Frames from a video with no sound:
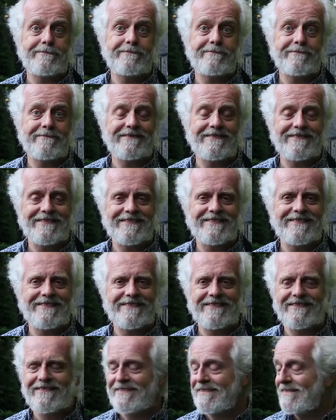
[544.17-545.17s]

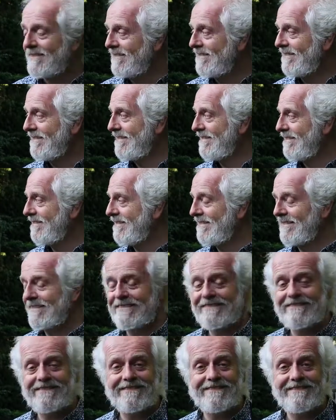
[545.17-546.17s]

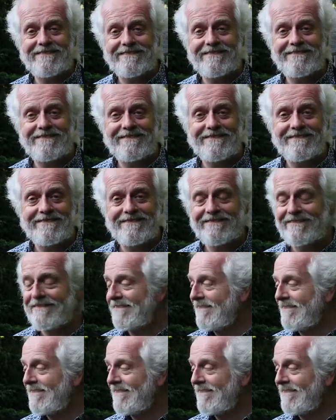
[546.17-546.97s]
(silent)